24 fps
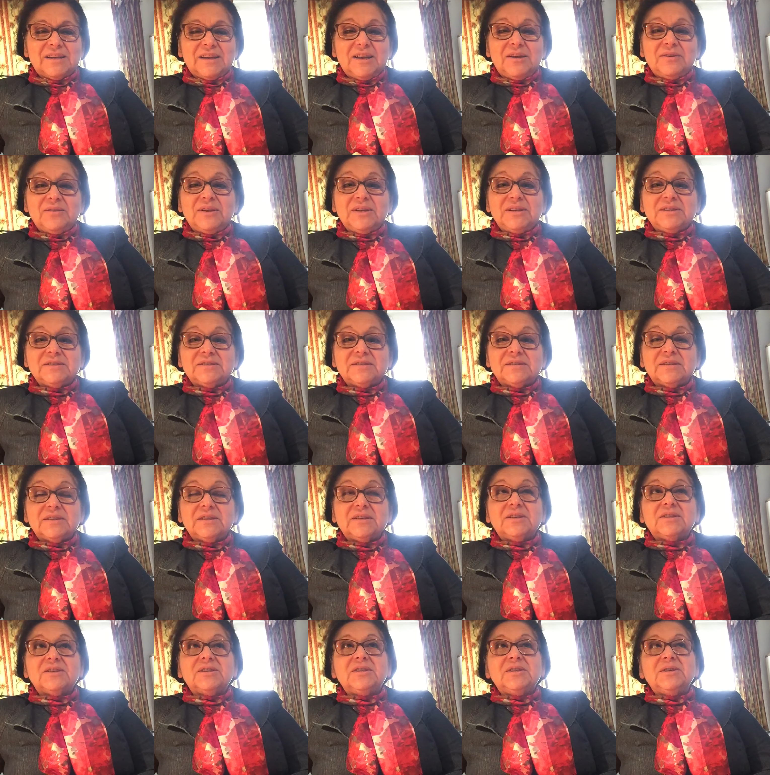now let's
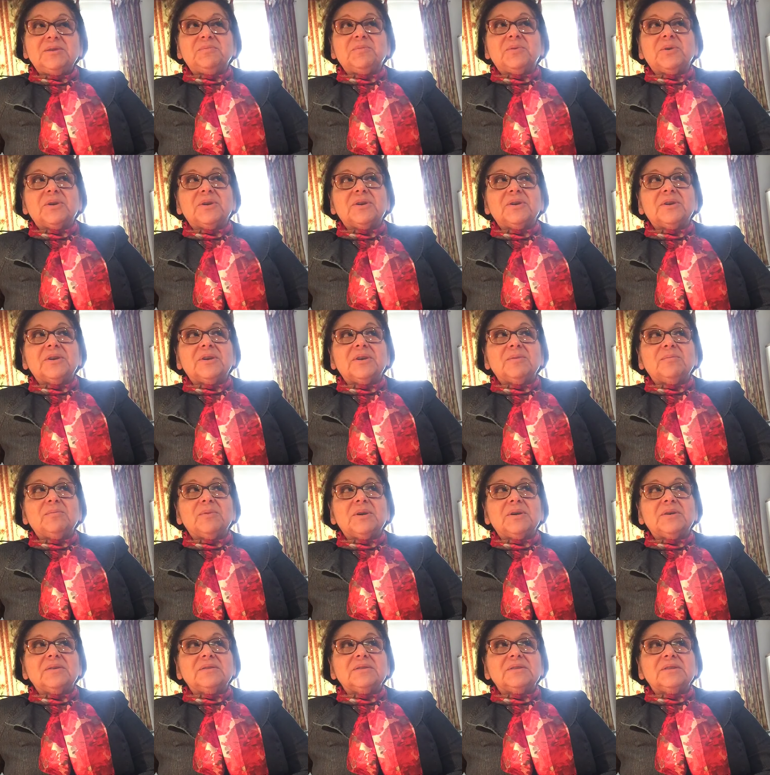think deeper
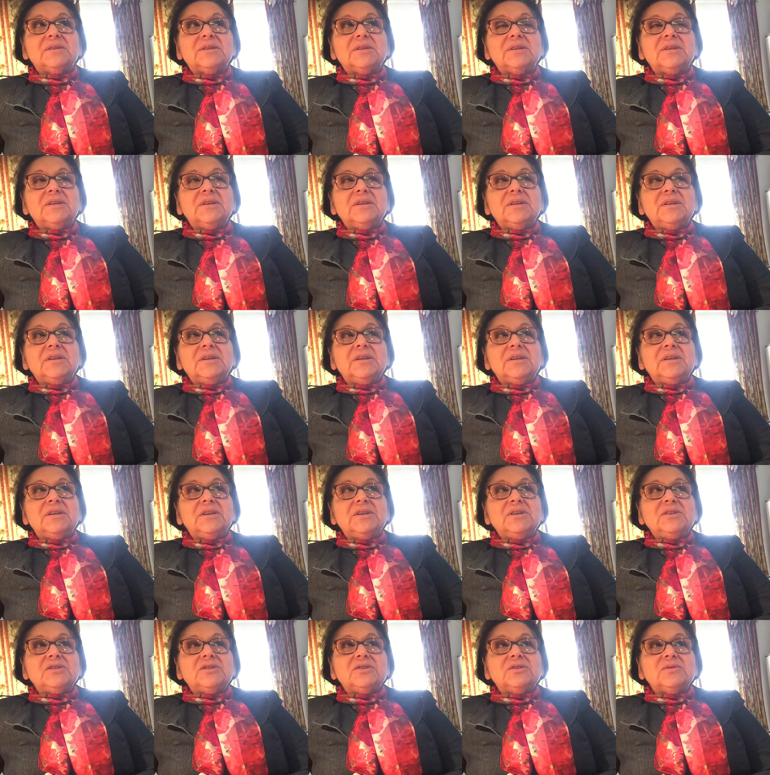about
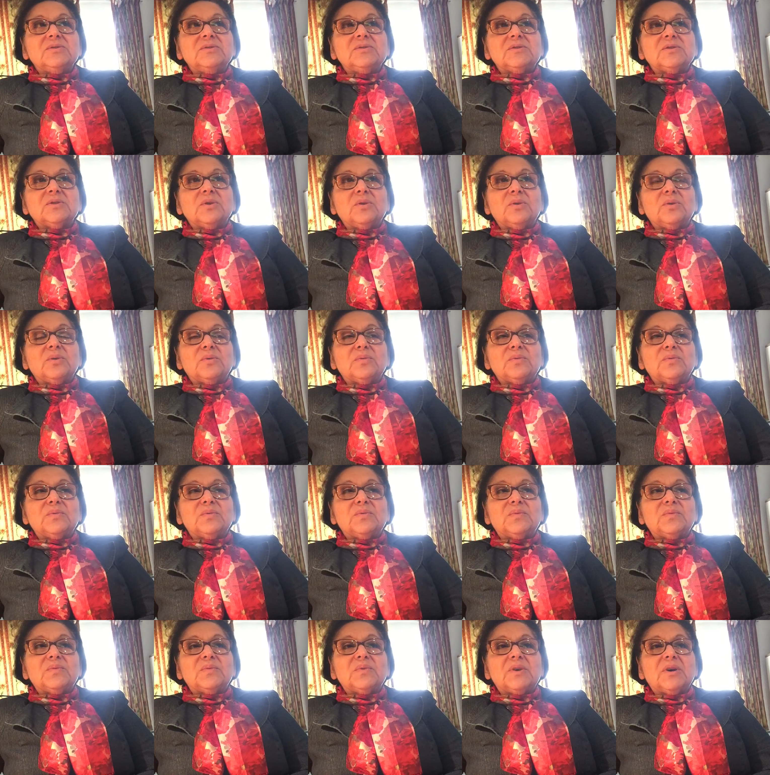issues of
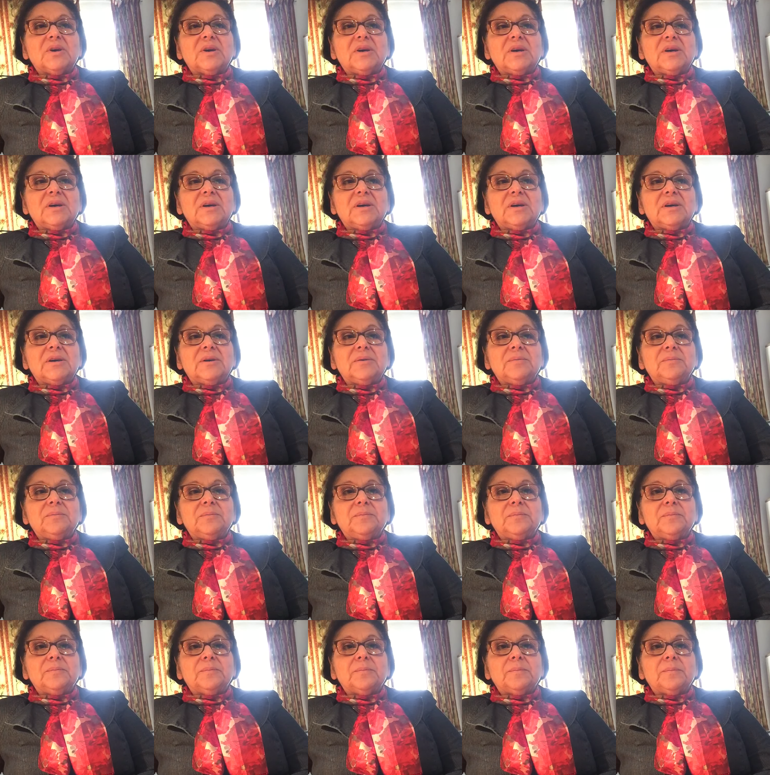
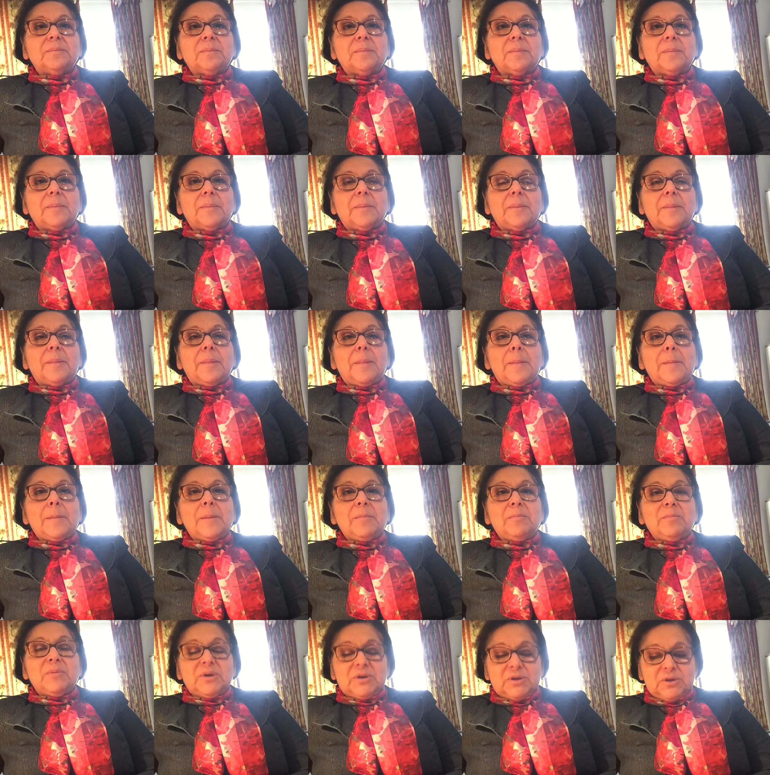
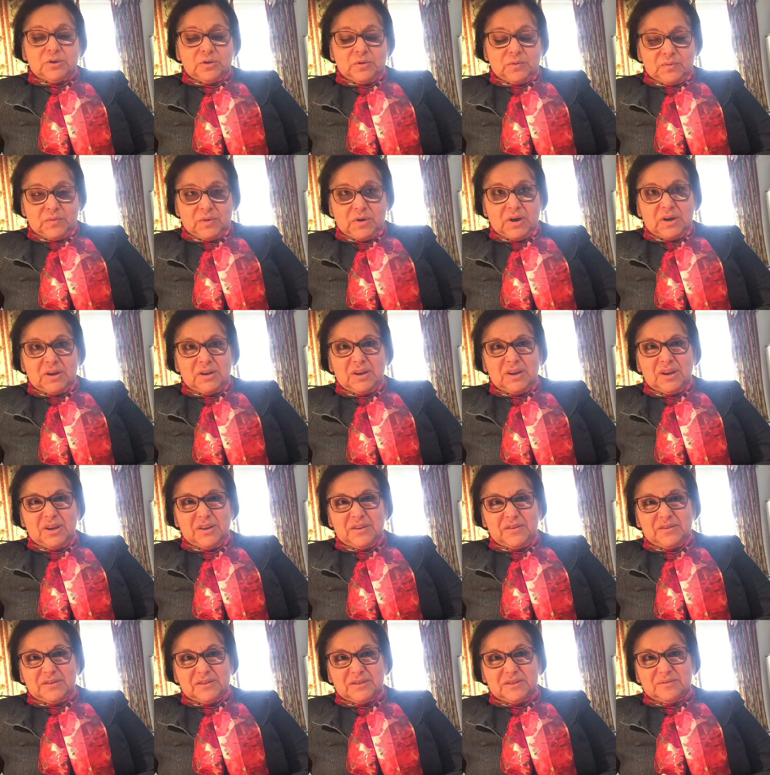the meaning of our
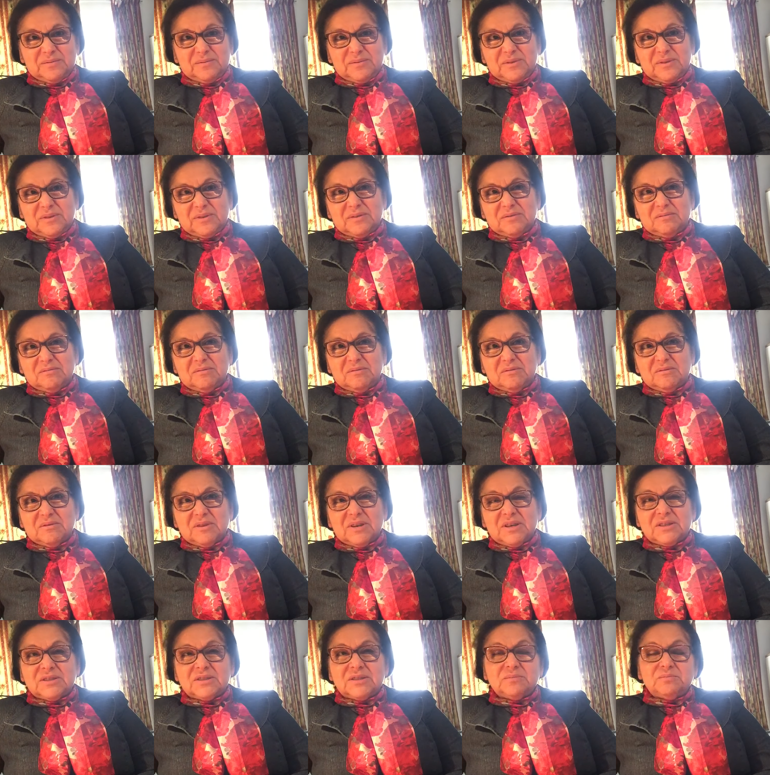lives.
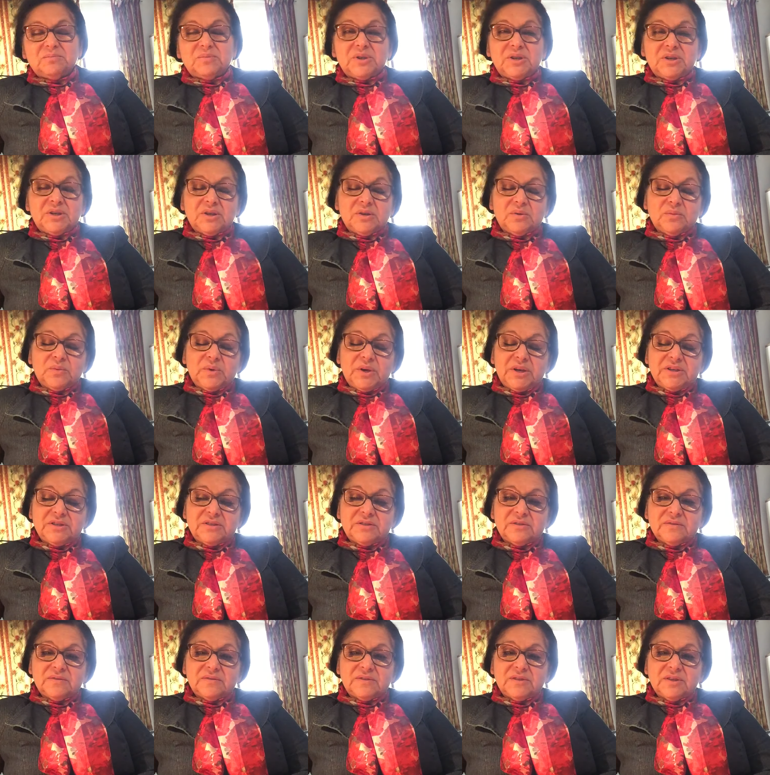Has it been a
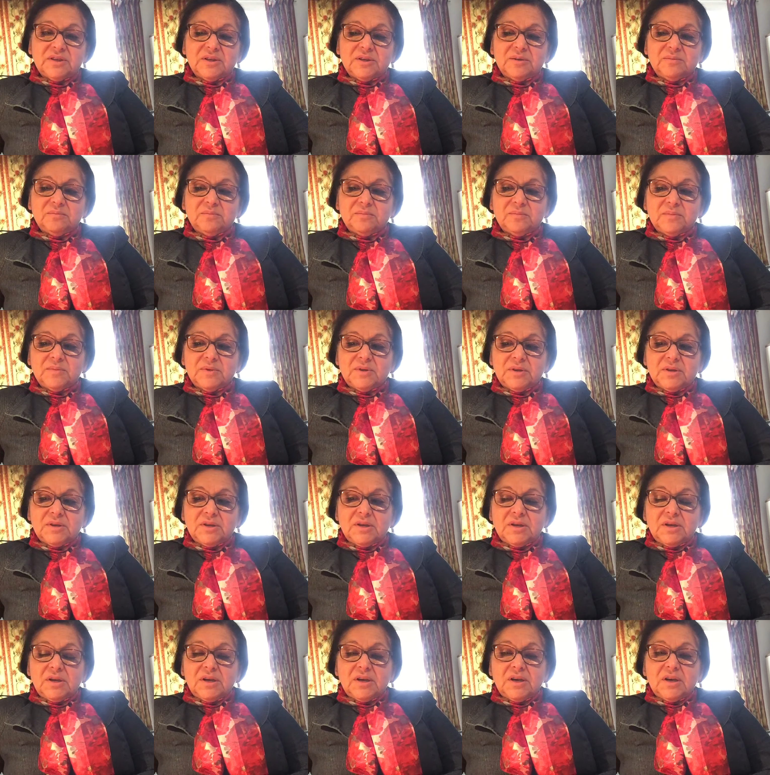waste of time?
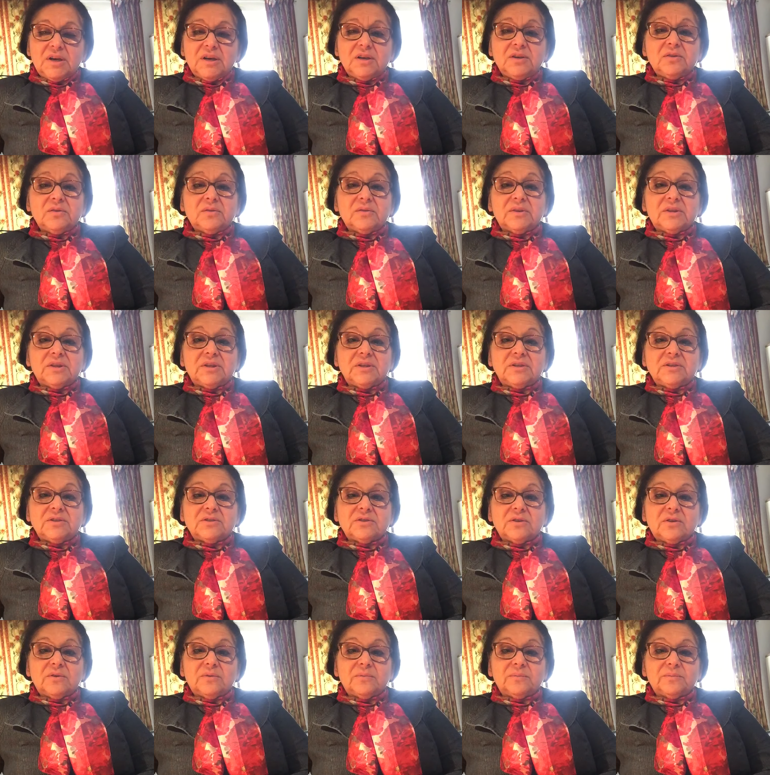I don't think
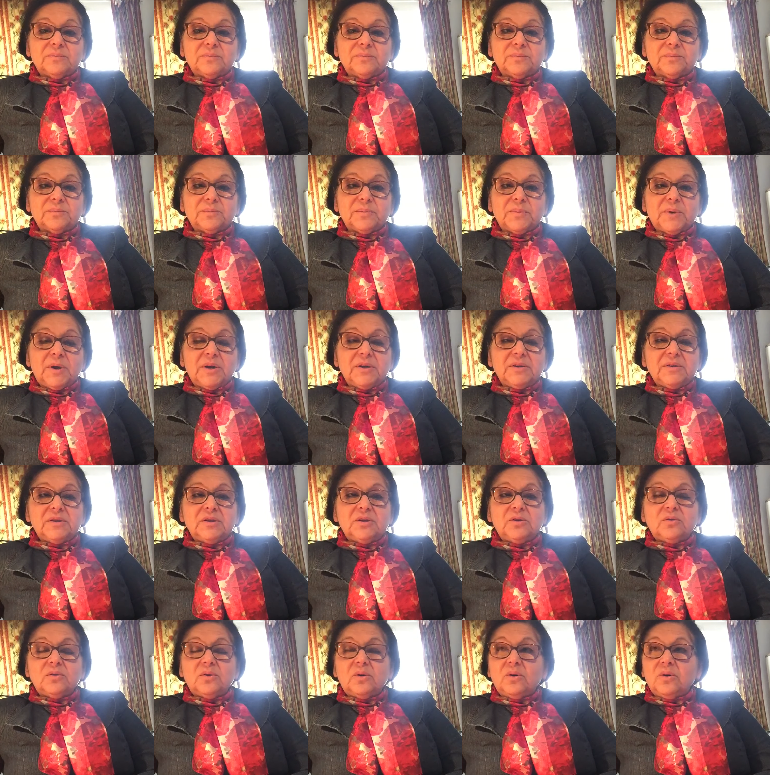so. I
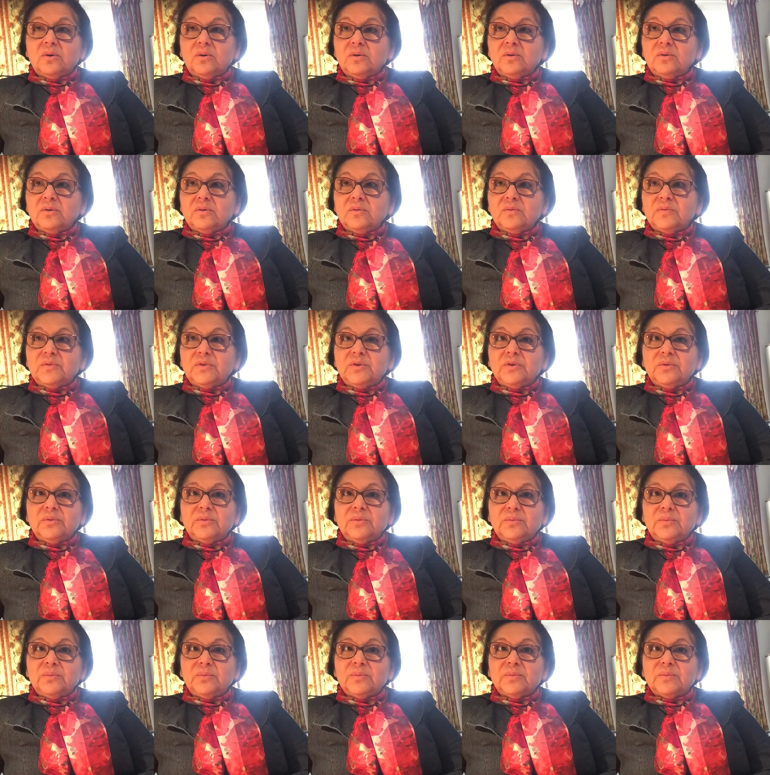think all of
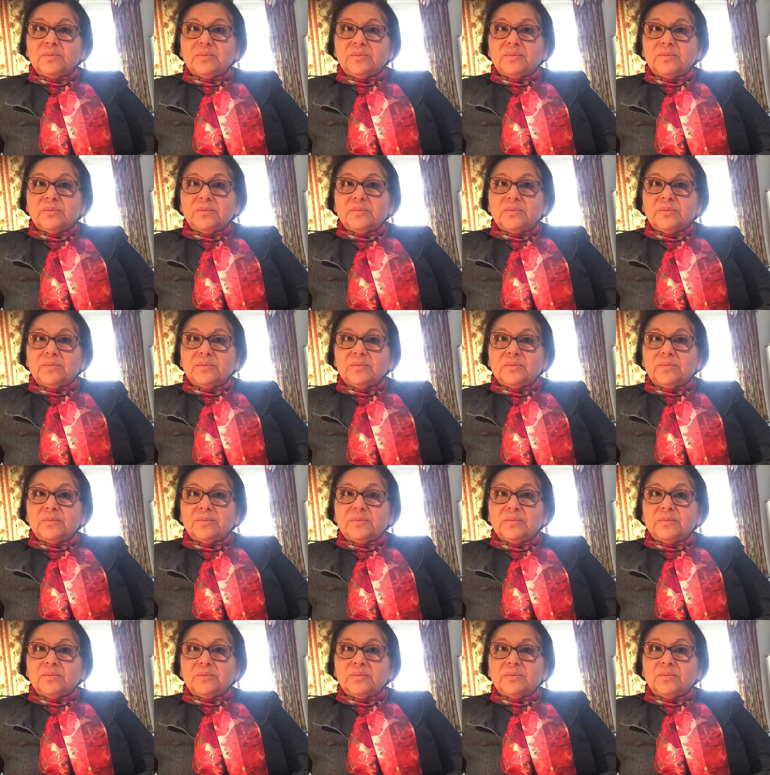you,